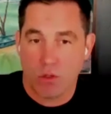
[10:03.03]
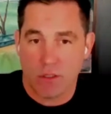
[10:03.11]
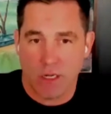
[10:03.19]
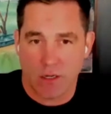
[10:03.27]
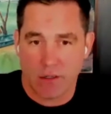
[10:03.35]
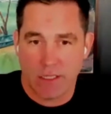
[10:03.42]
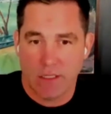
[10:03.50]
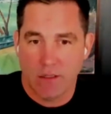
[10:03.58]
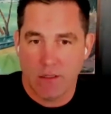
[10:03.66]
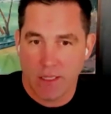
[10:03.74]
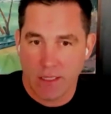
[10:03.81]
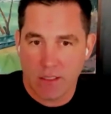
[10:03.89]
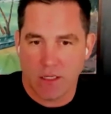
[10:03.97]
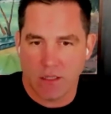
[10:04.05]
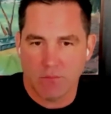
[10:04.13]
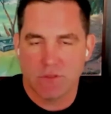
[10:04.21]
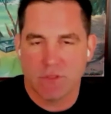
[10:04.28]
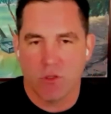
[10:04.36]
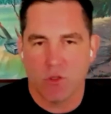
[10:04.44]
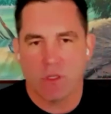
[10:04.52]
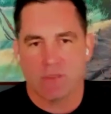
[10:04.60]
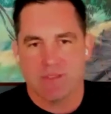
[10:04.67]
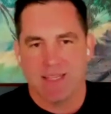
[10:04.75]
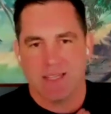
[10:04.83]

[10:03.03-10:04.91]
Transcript: ordinary income. So you can